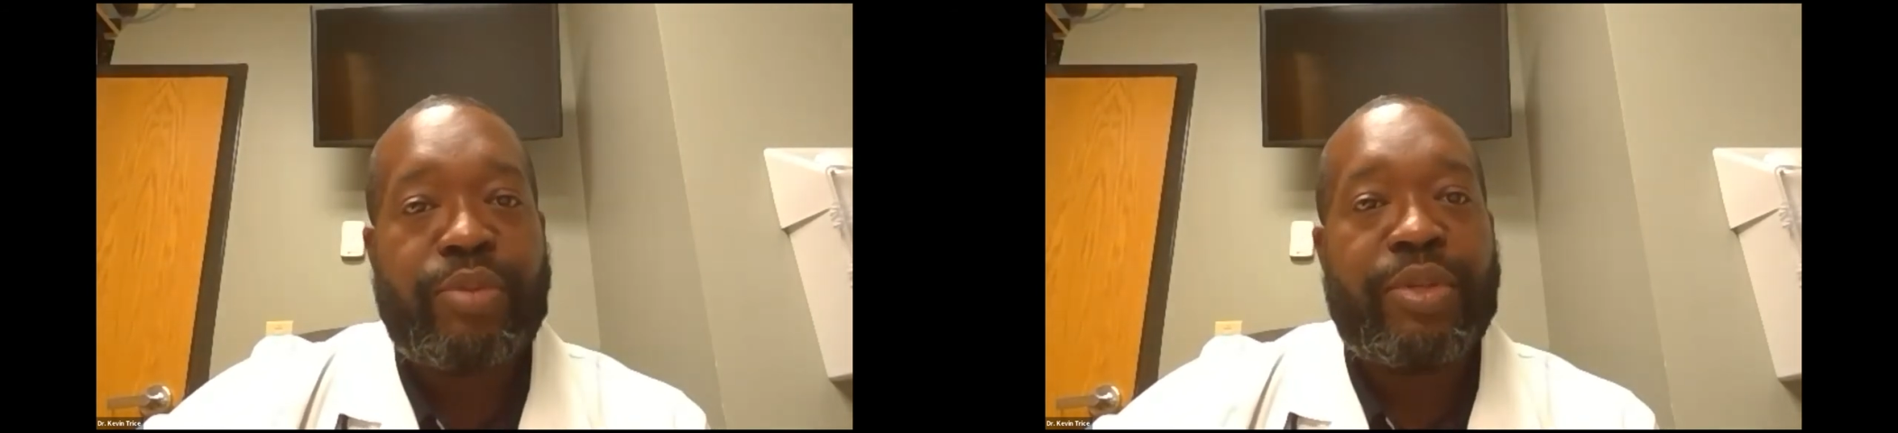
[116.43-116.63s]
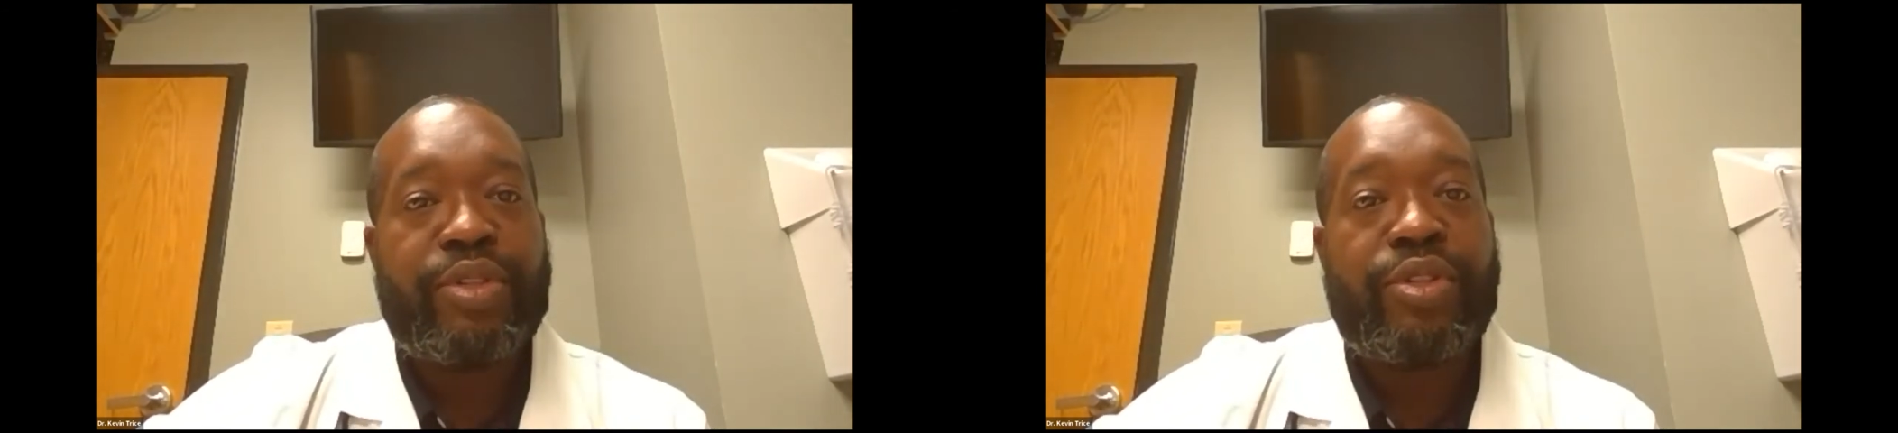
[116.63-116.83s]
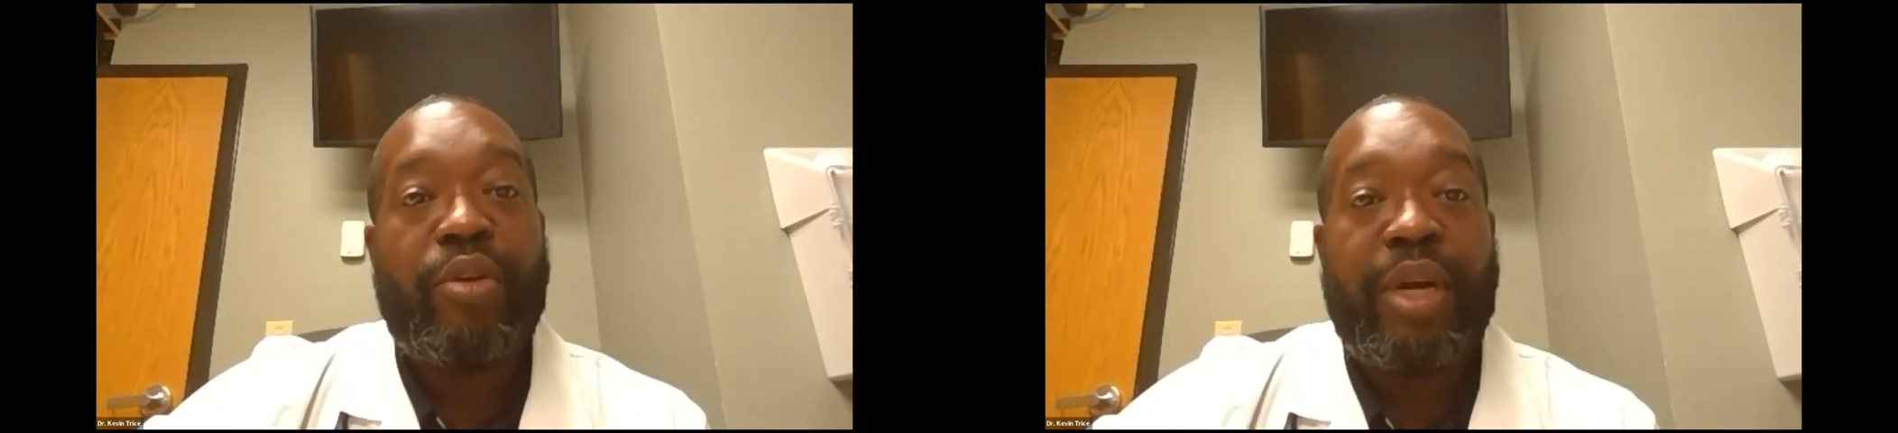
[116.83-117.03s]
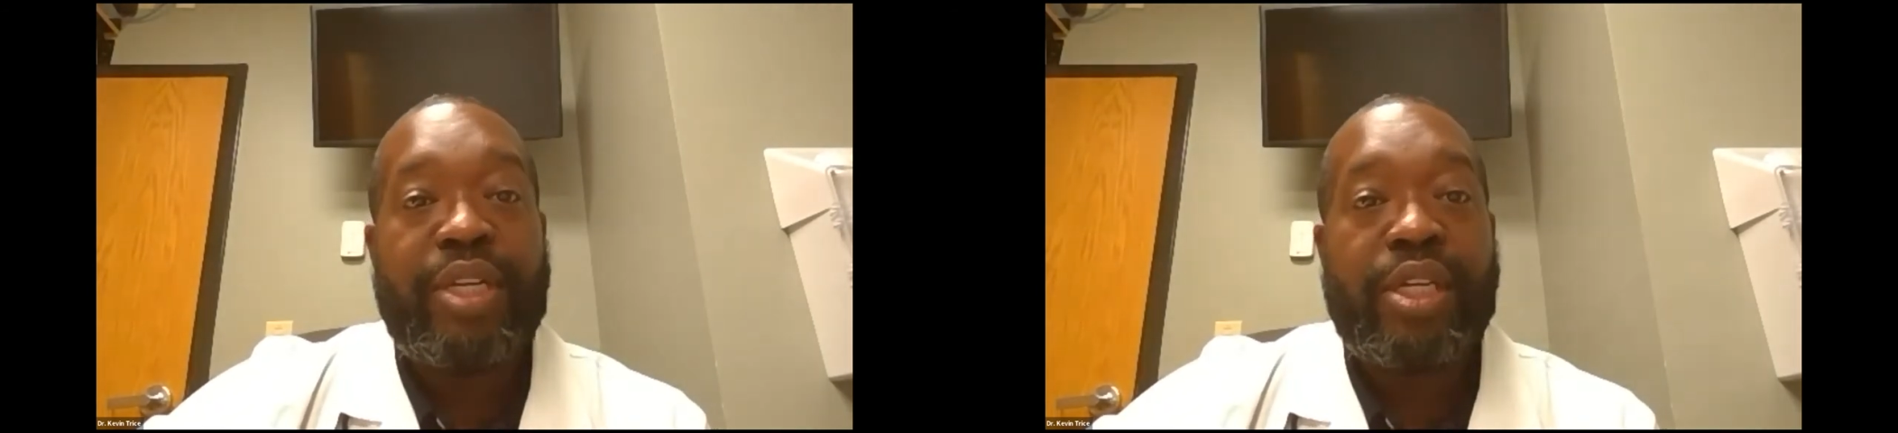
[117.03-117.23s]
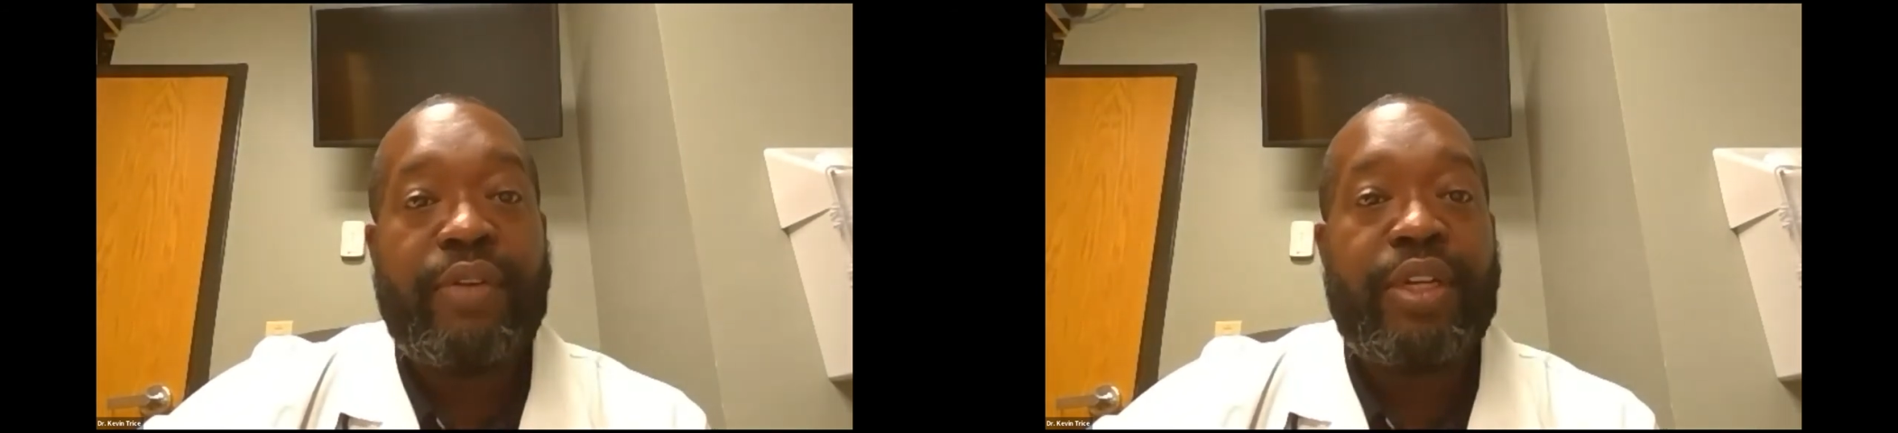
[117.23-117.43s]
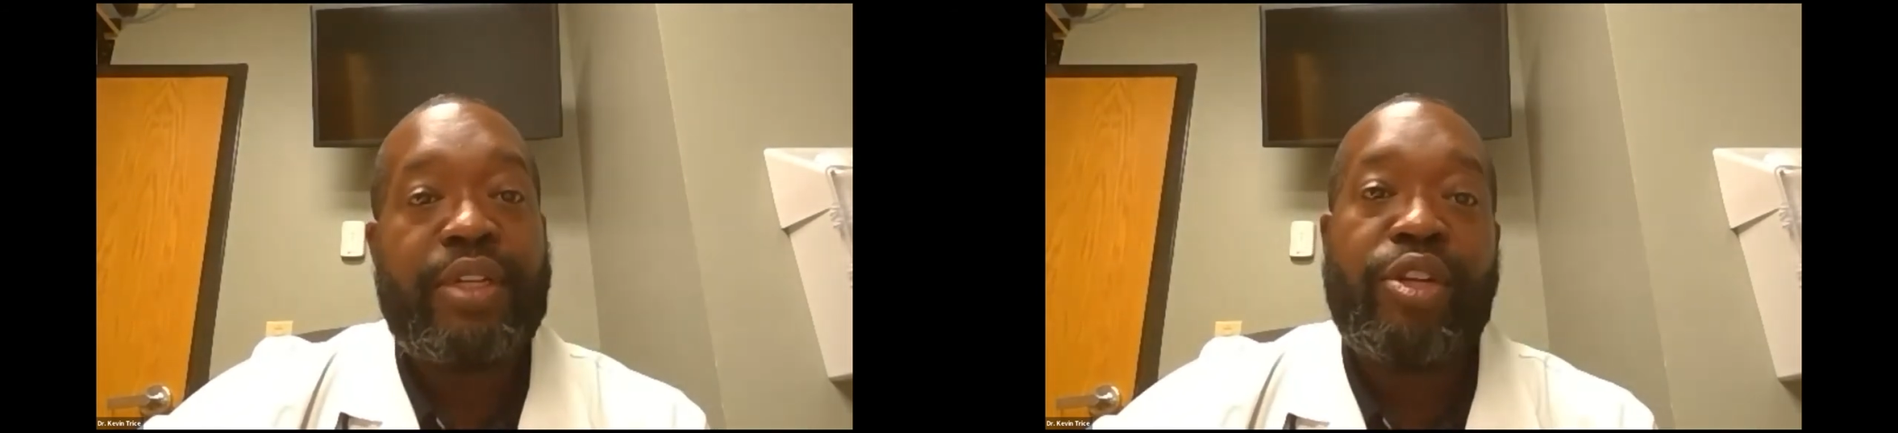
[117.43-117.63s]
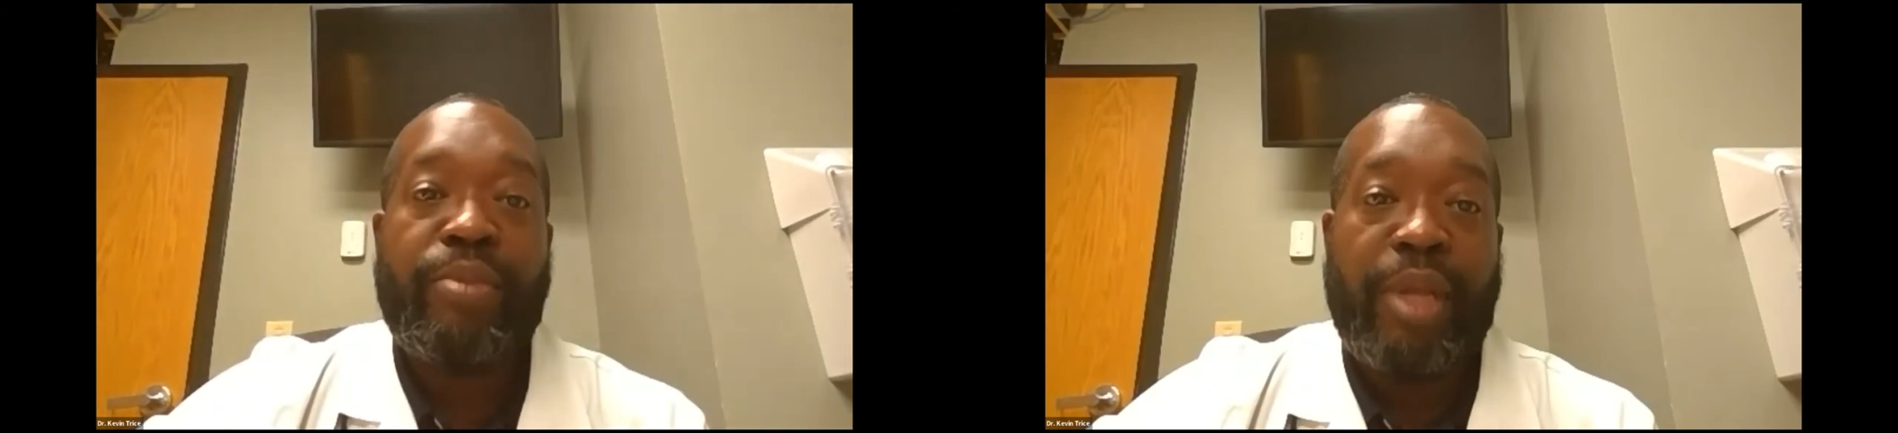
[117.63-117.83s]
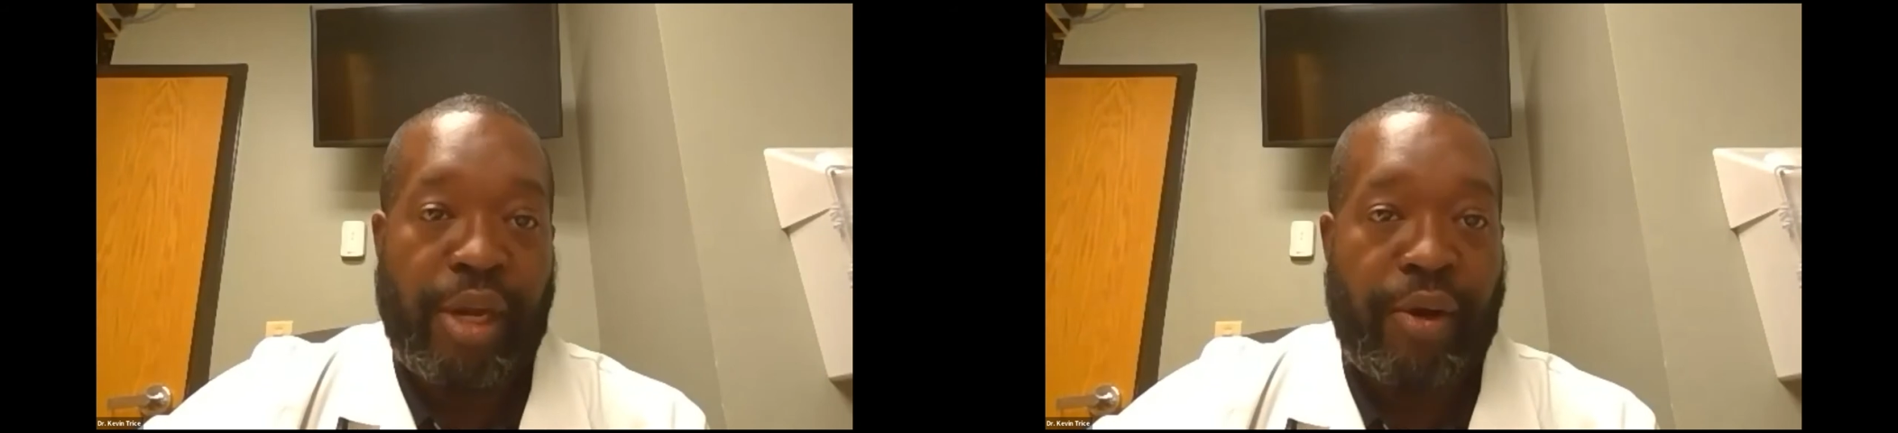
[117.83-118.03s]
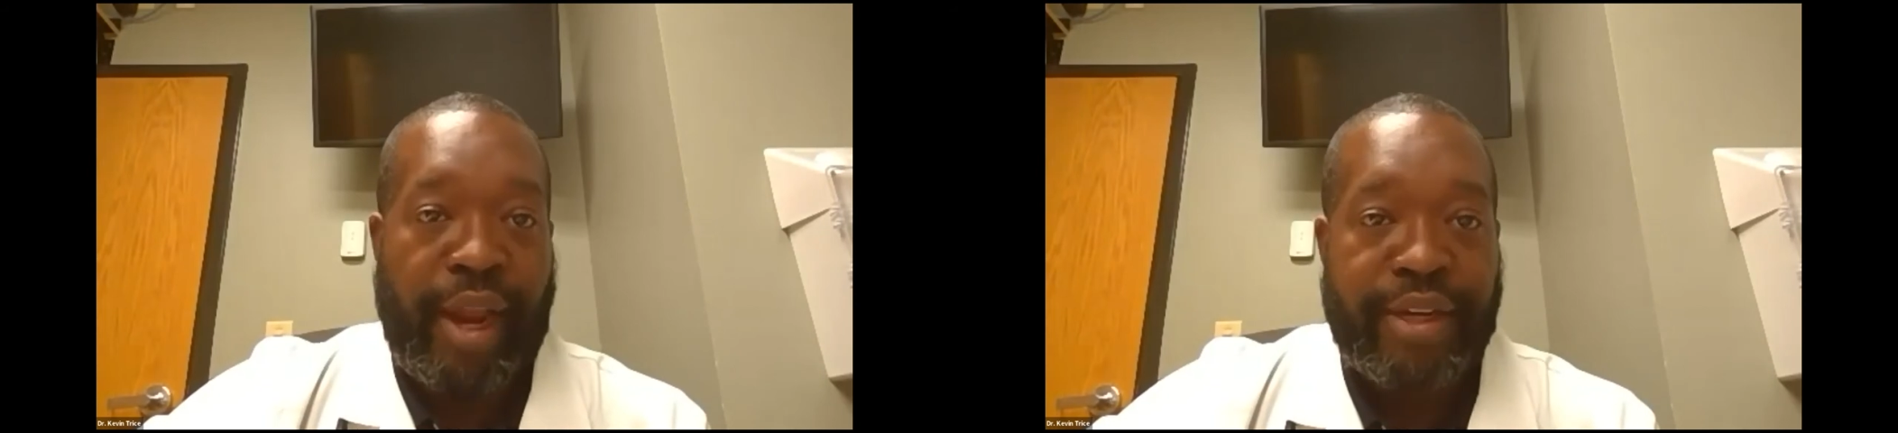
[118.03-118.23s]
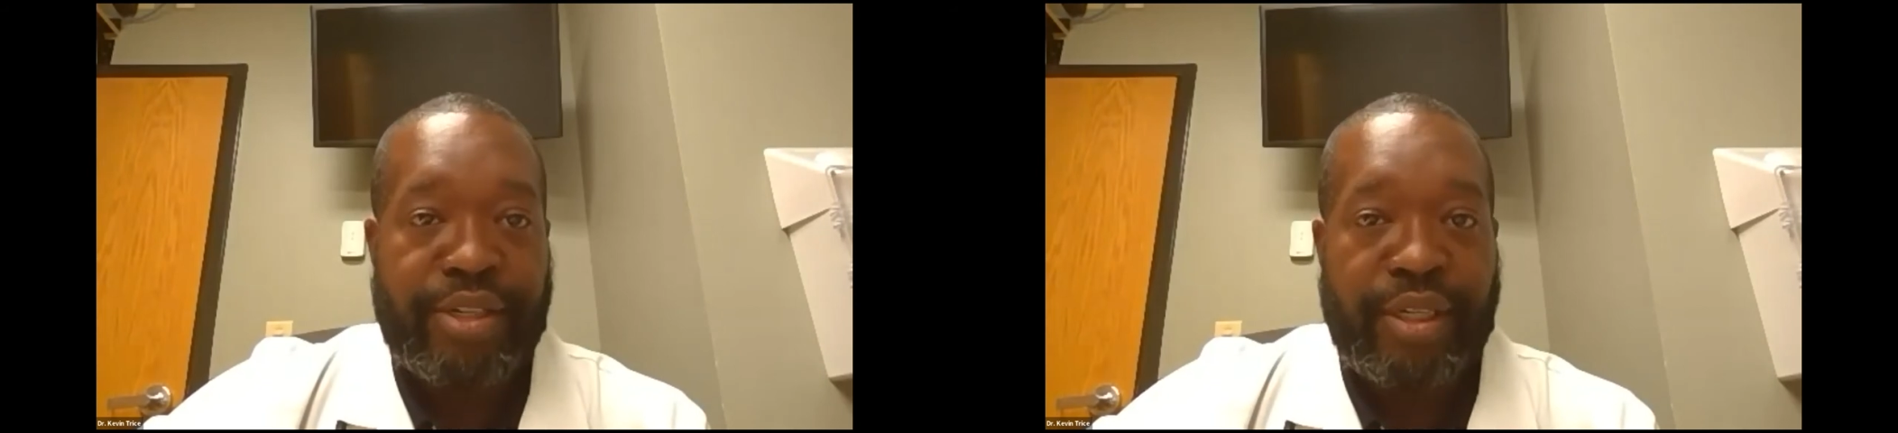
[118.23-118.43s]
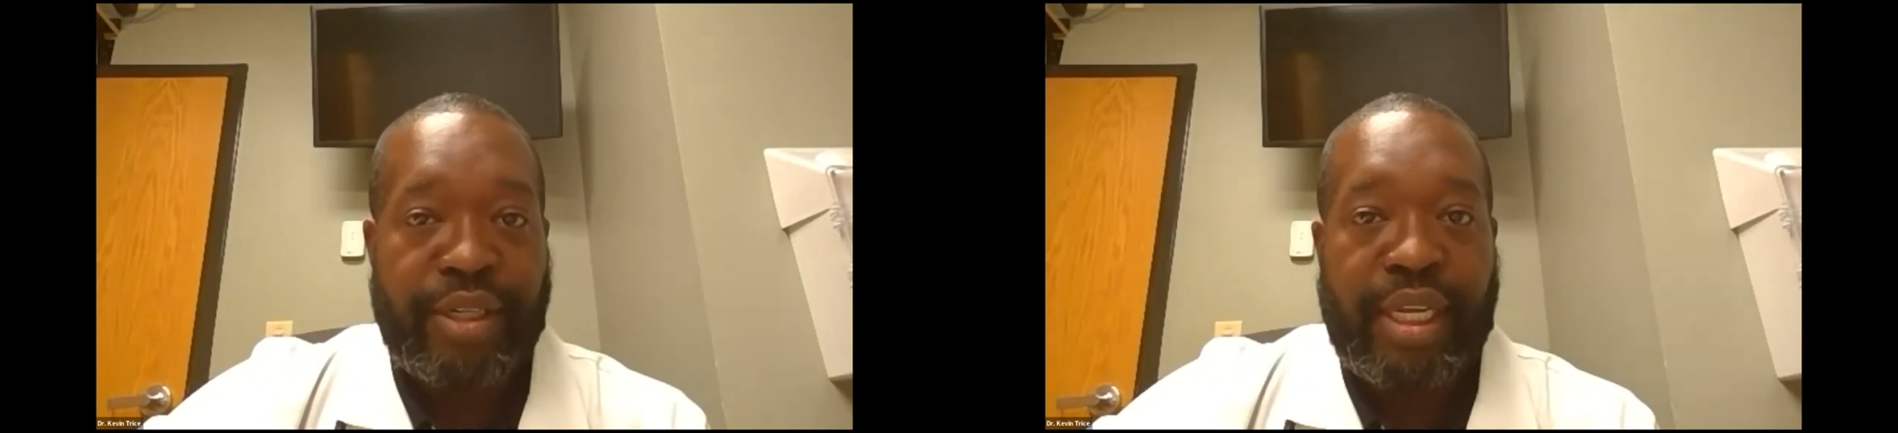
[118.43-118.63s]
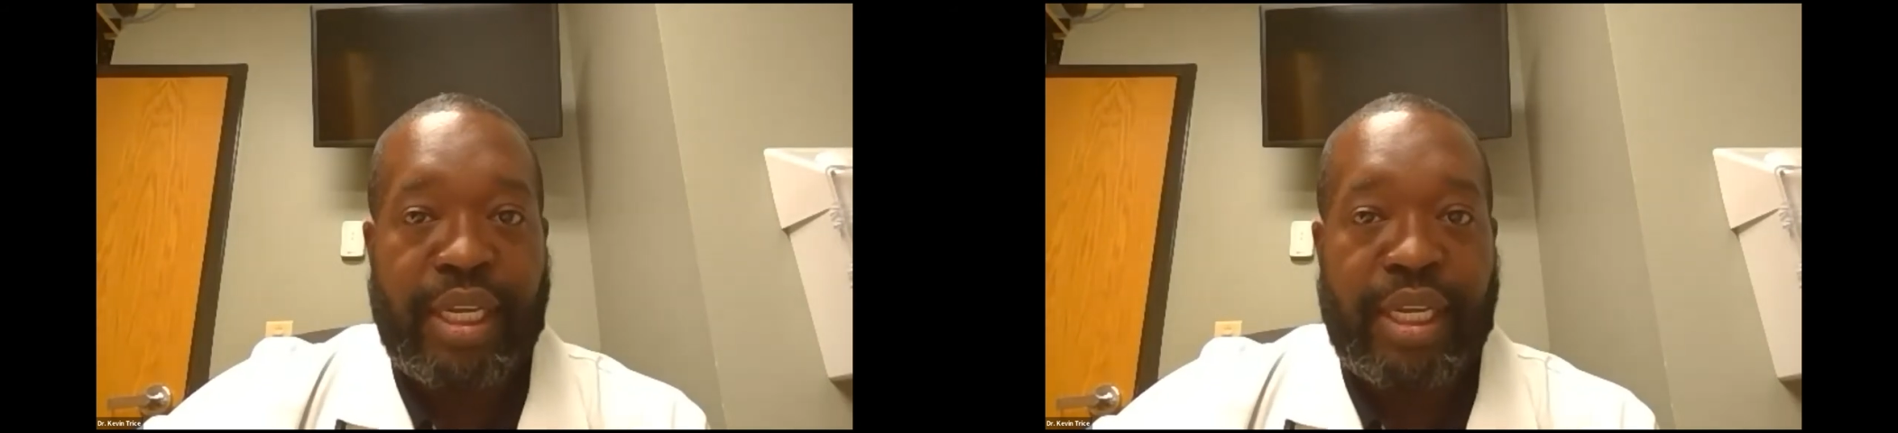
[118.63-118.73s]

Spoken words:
but so much of it is human interaction.